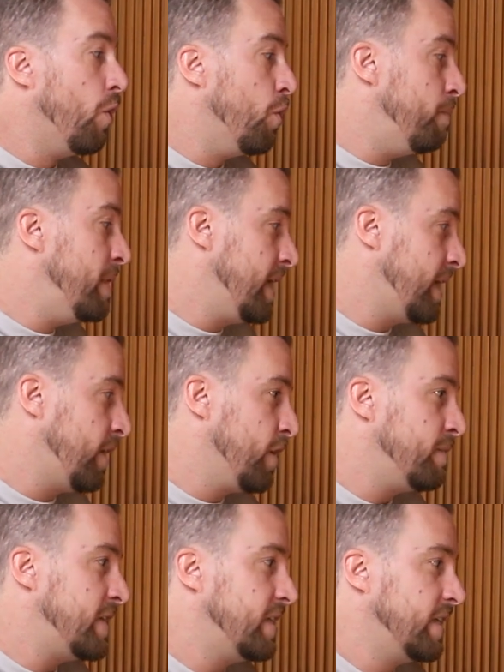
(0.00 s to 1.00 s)
albeit are going
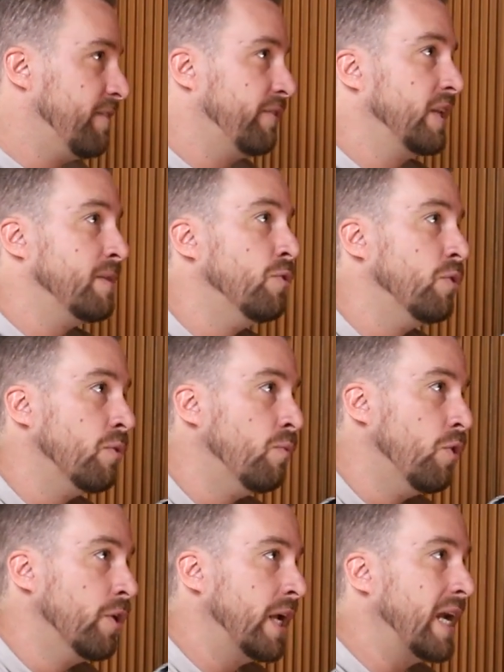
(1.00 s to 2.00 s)
to be significantly more
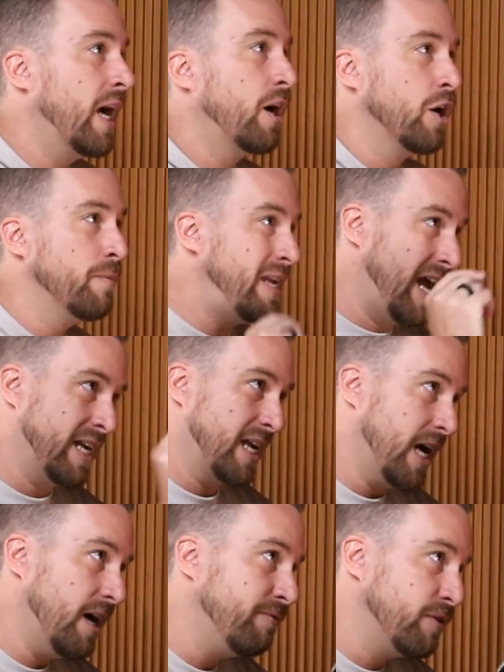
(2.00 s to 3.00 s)
rewarding, are going to be
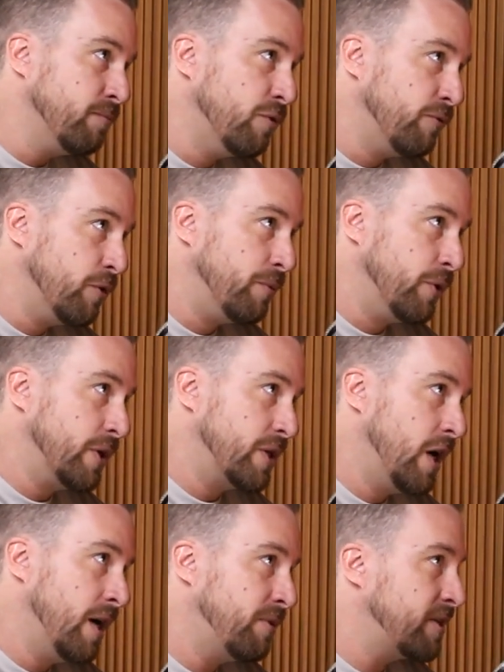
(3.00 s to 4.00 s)
uncomfortable for a period of
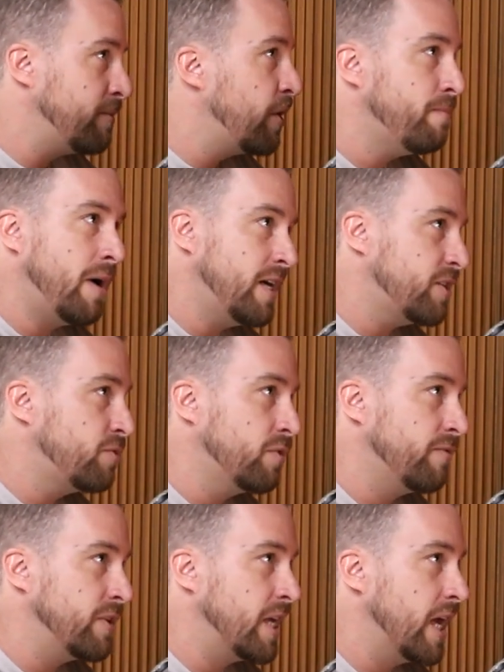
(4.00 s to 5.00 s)
time because I'm not a master
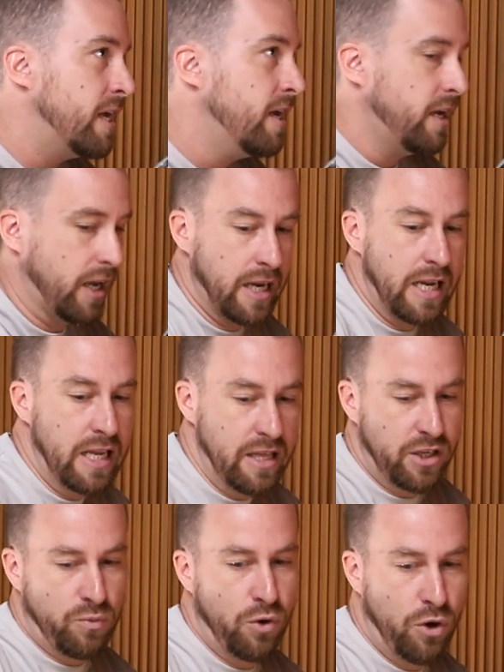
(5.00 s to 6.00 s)
of it yet. And in
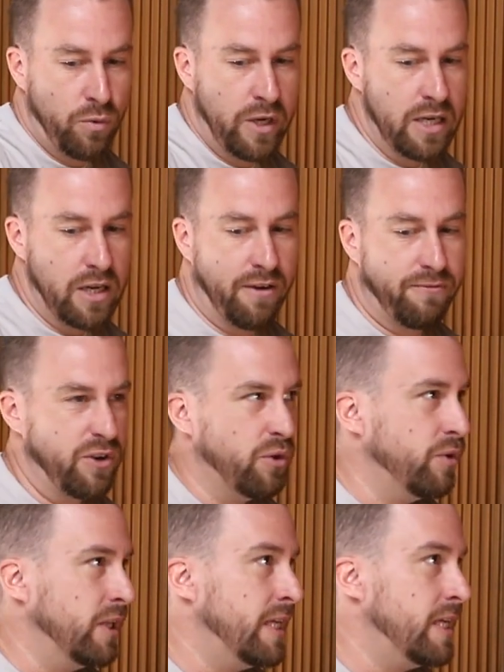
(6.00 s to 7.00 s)
this whirlwind, I feel
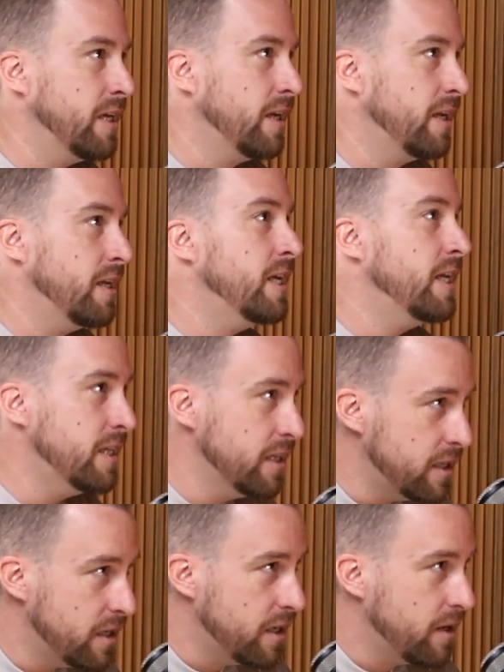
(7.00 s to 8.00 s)
really
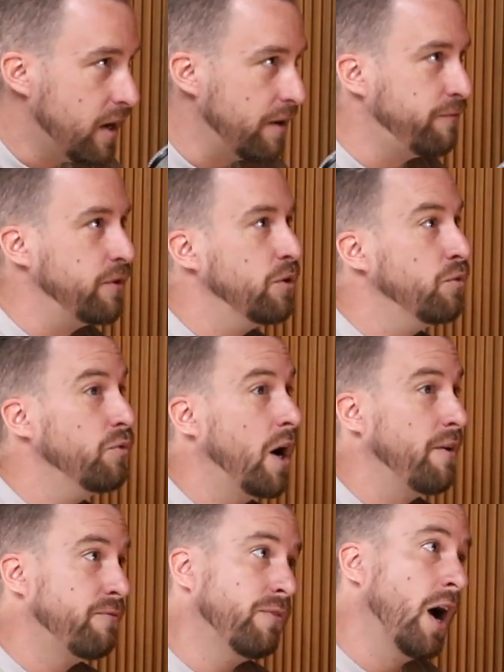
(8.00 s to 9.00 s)
needed.
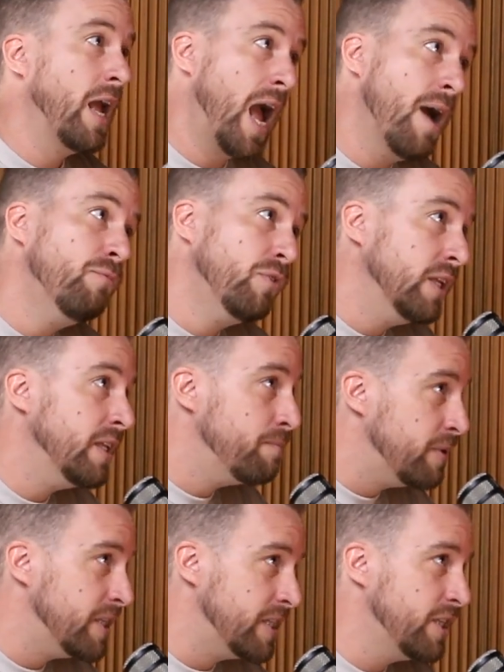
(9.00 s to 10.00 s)
I am really
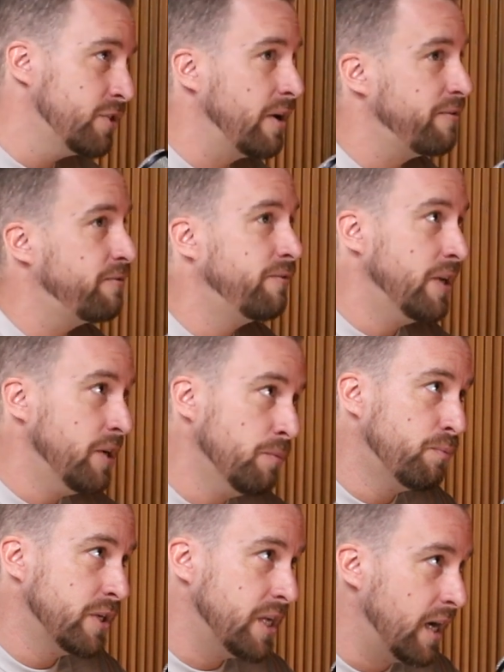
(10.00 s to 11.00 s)
busy, so I feel
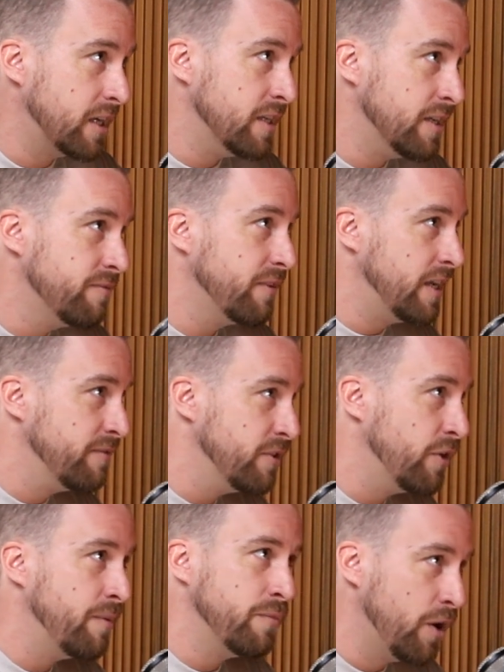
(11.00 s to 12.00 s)
productive, even
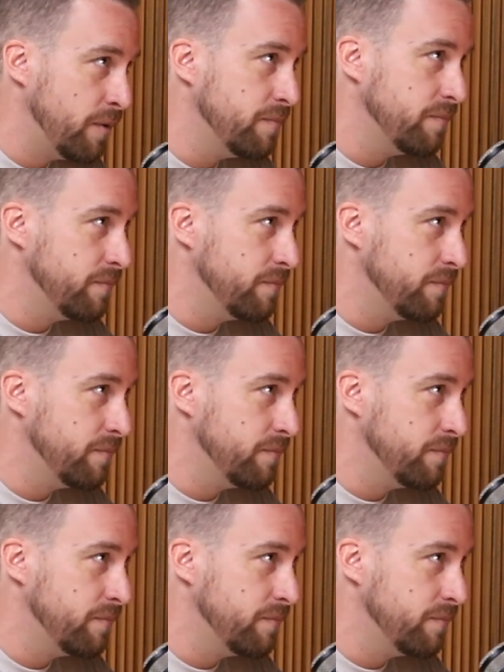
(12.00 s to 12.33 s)
though I'm not